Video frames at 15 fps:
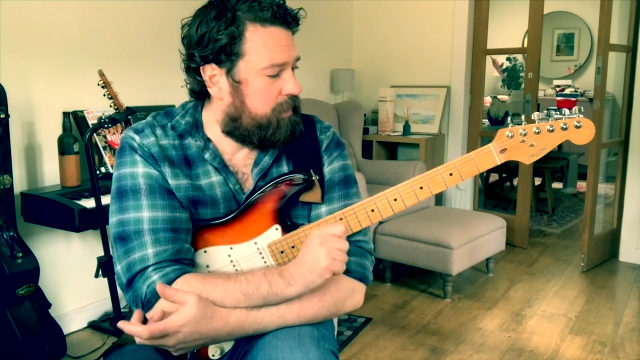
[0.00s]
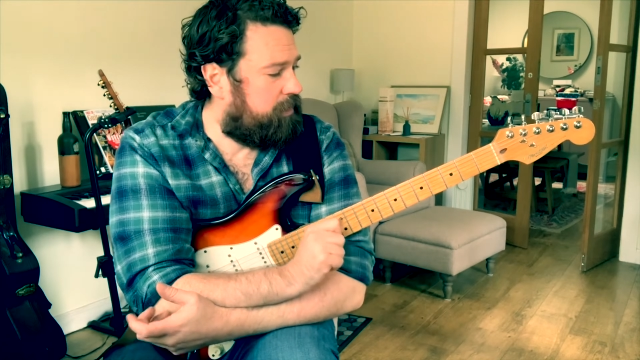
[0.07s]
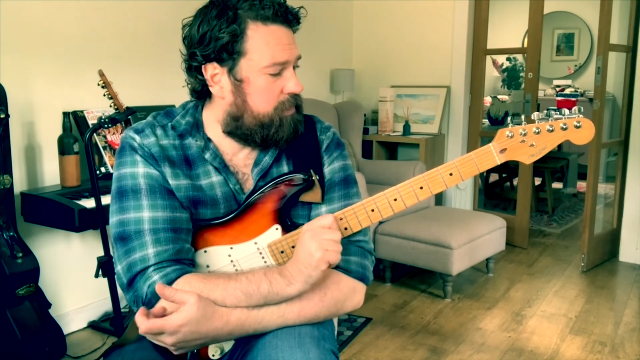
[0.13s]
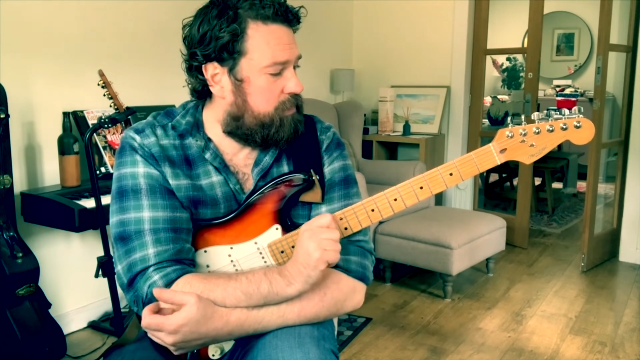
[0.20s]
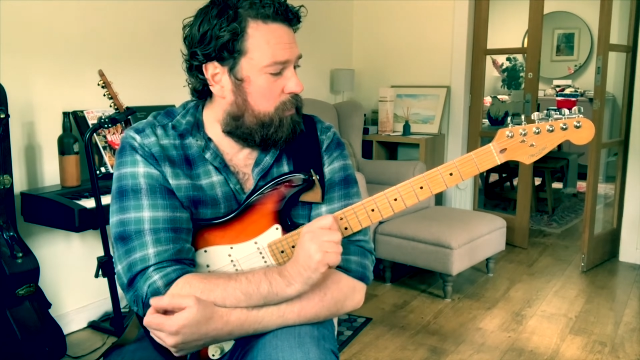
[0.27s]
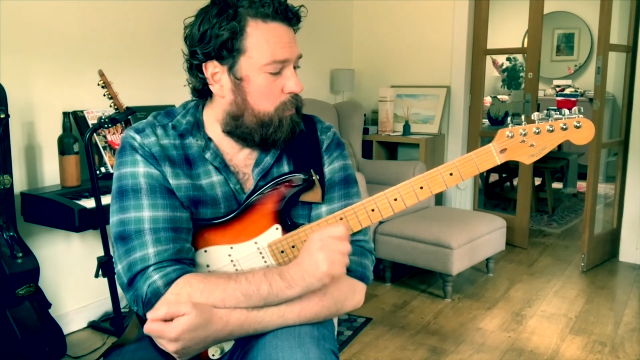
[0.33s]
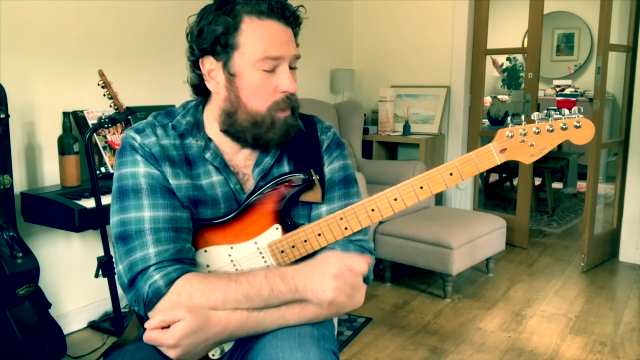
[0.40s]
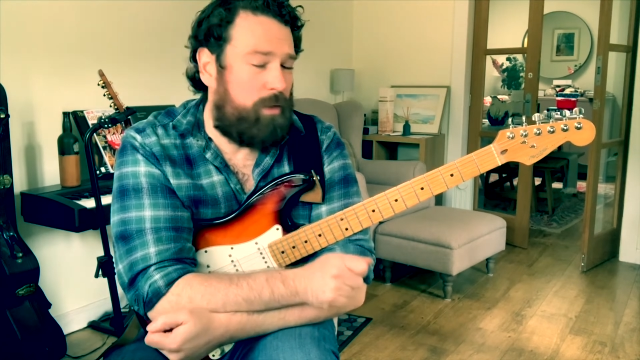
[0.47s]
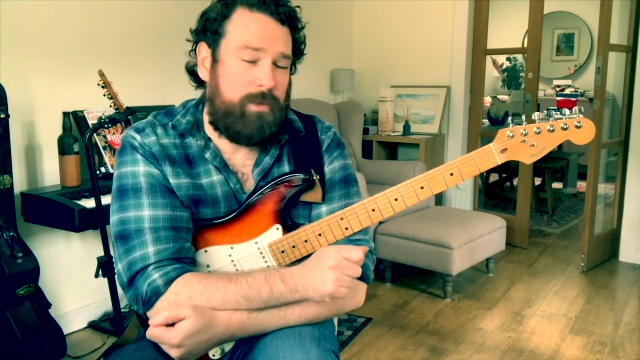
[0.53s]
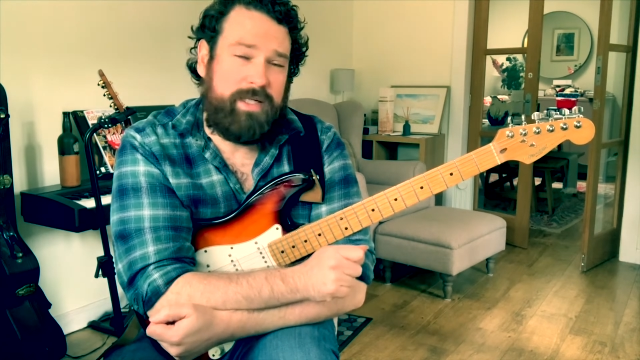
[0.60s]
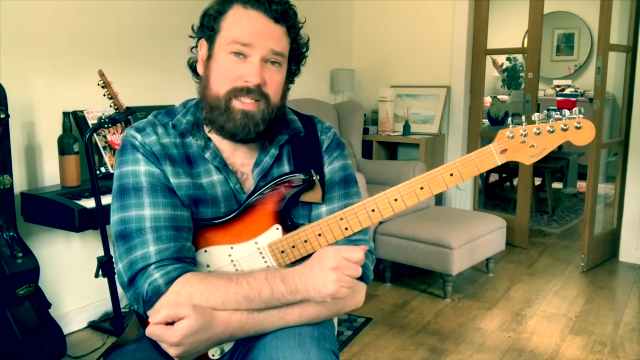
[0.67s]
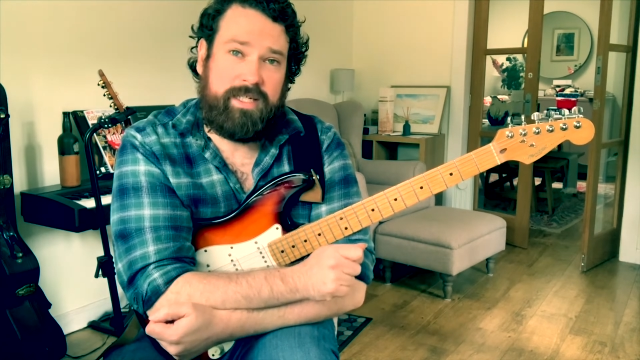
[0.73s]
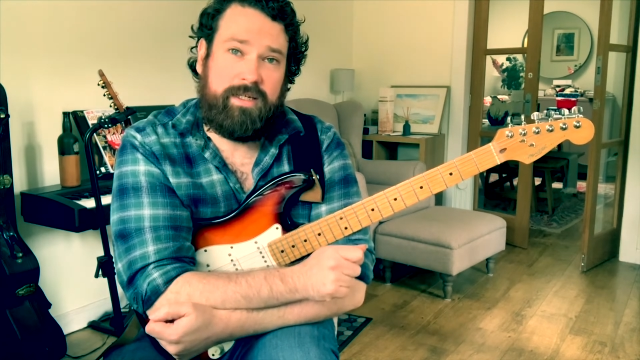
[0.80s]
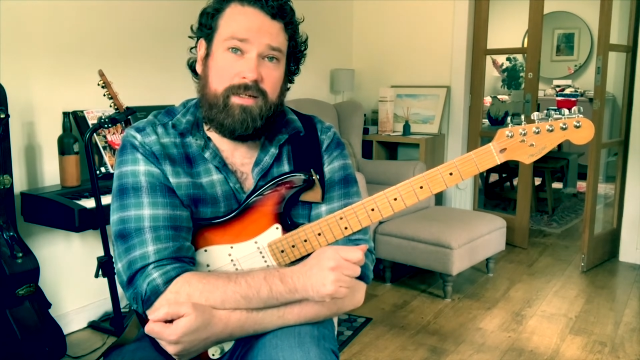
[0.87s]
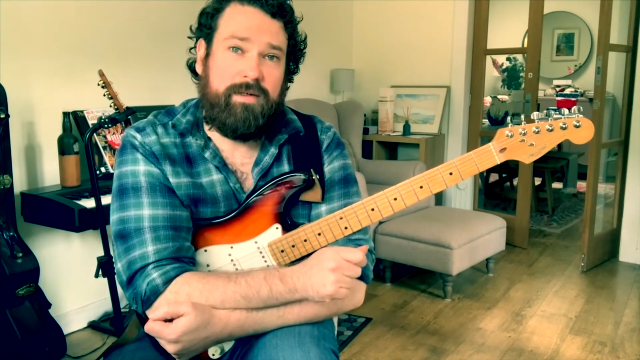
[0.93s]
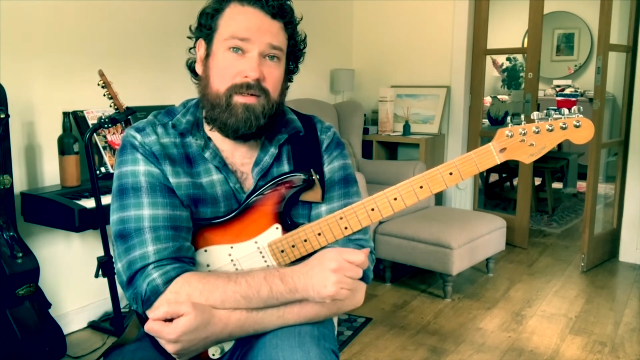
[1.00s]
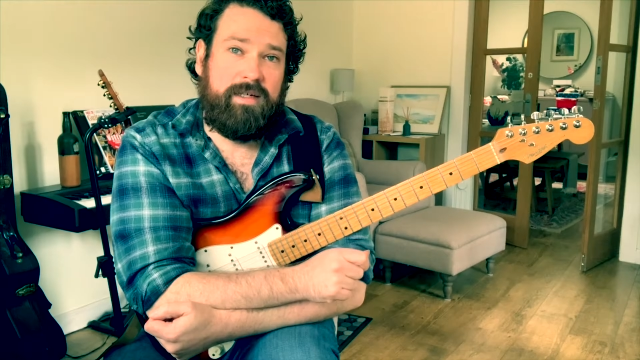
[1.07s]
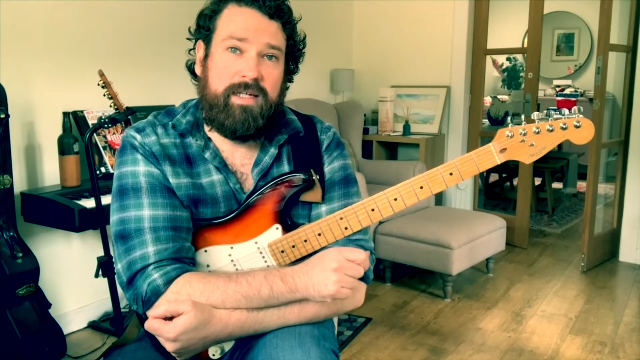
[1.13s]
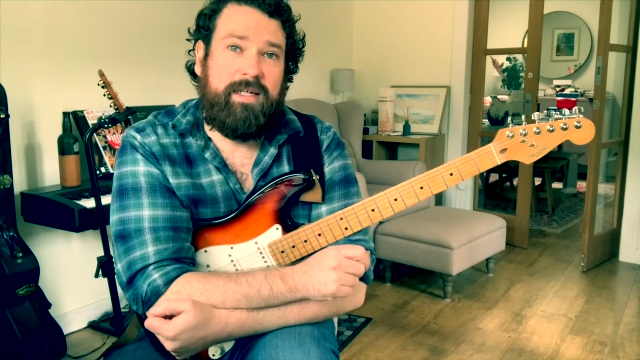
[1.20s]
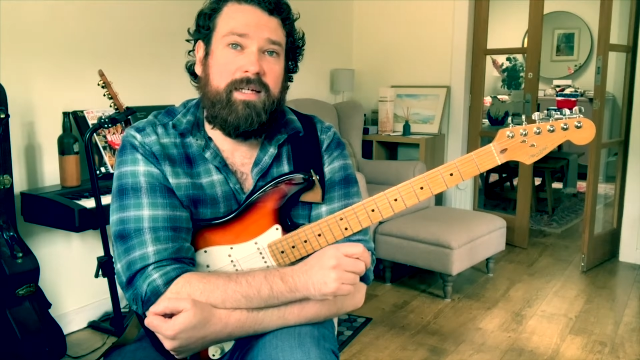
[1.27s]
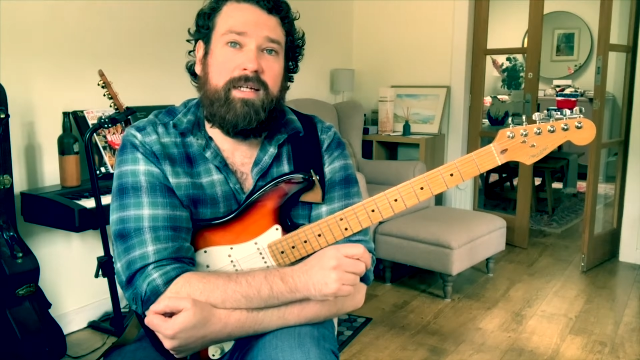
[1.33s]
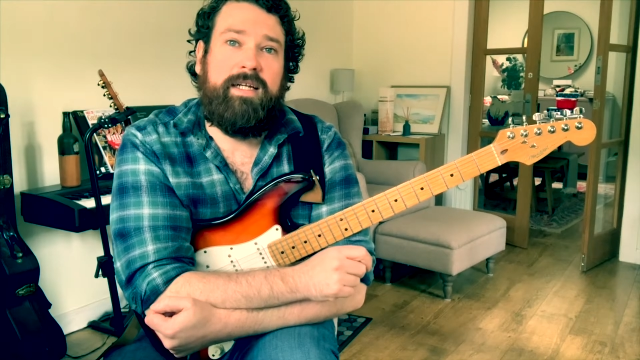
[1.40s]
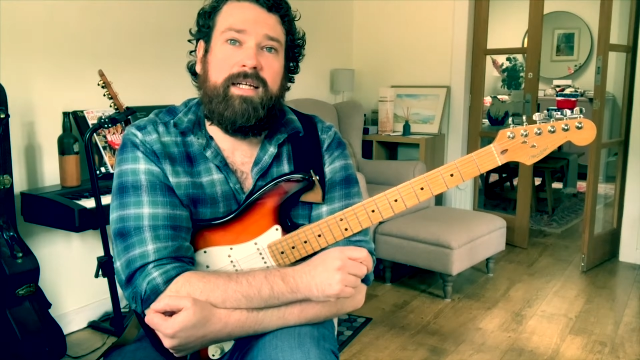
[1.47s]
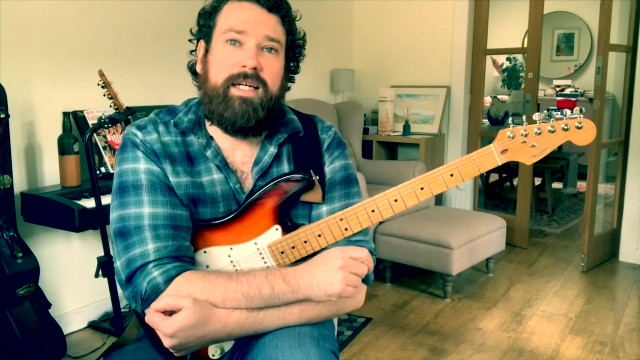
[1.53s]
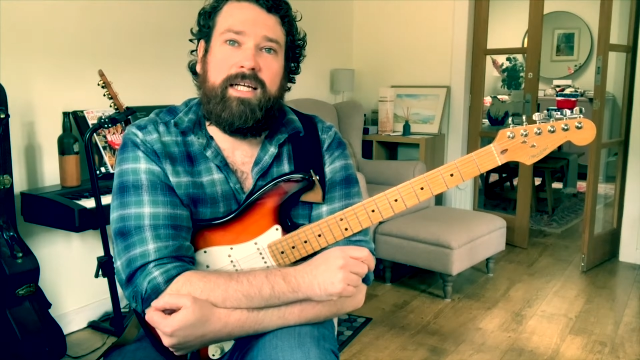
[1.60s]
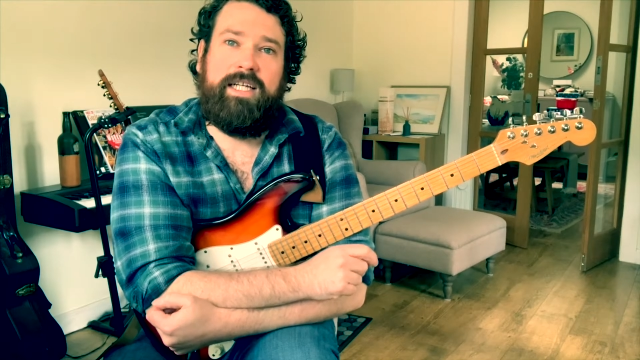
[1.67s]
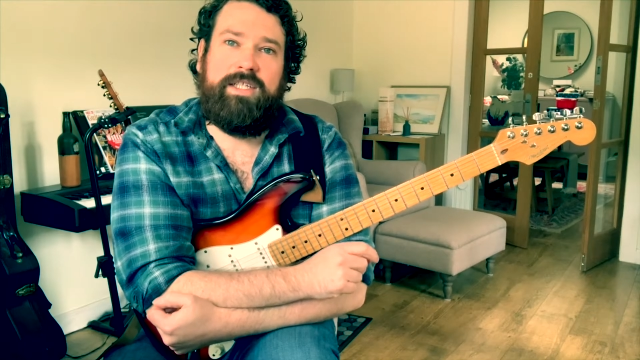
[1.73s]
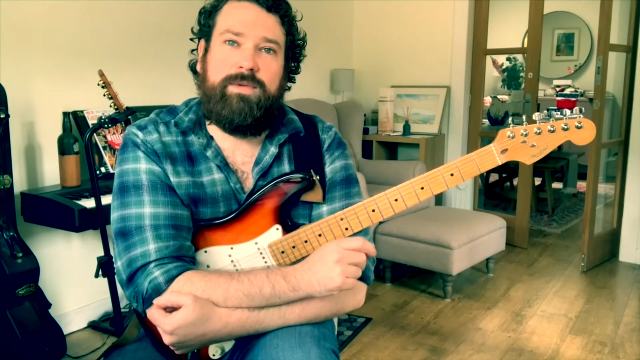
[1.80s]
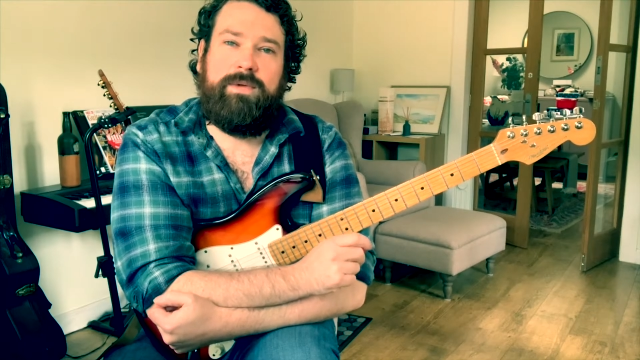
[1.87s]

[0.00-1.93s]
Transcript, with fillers: So what we do is